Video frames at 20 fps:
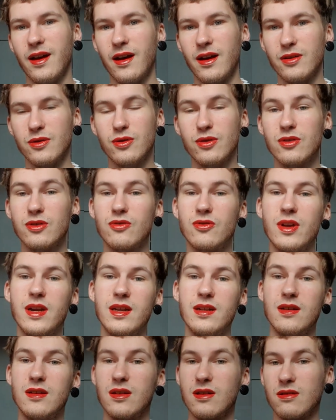You can
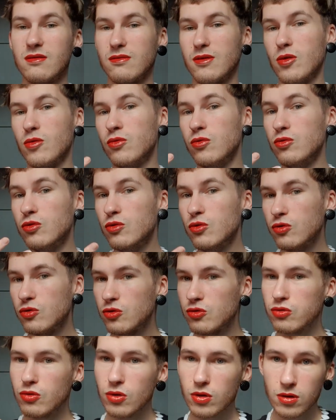create a
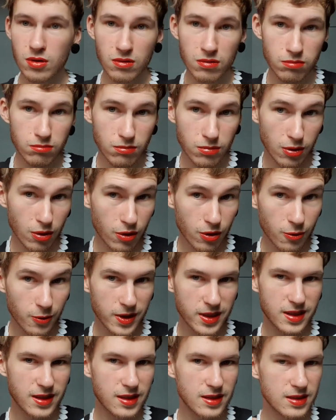neutral look
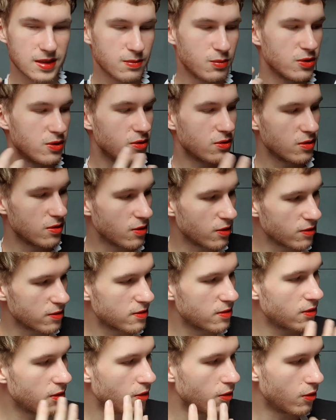with this, but you can
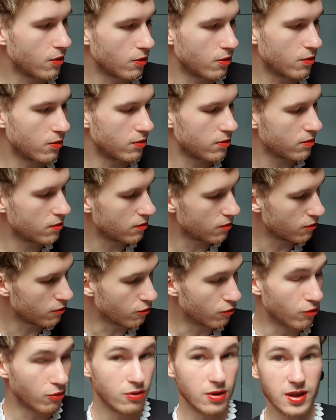also
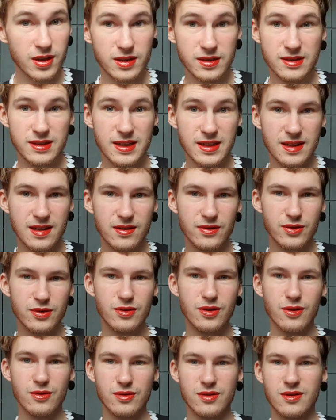really dig into
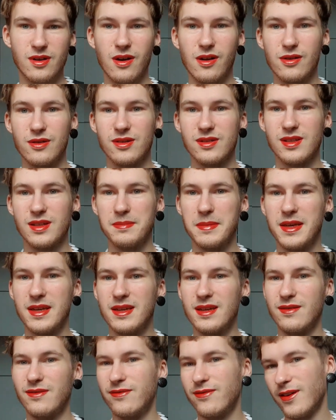those colors and make
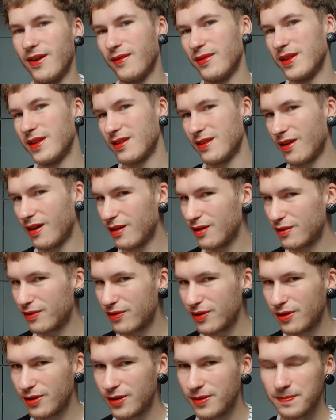it fun and
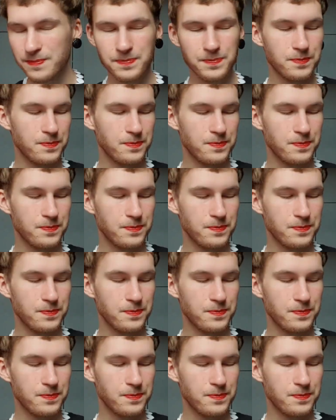colorful.